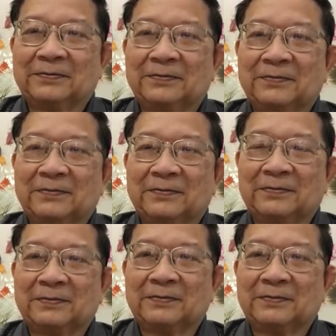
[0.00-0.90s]

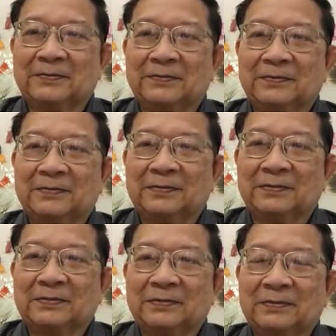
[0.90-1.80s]

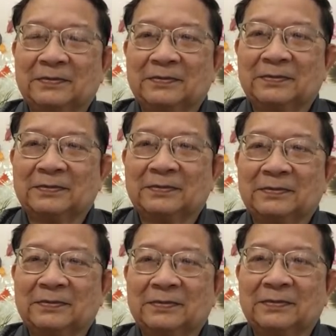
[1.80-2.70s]

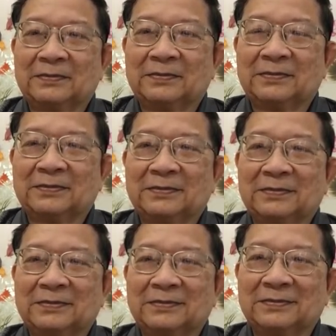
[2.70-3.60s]

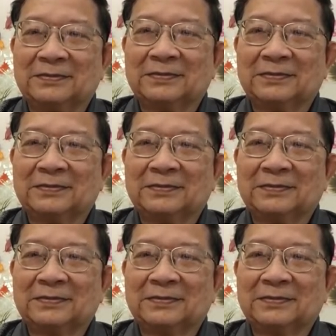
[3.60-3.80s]
(not speaking)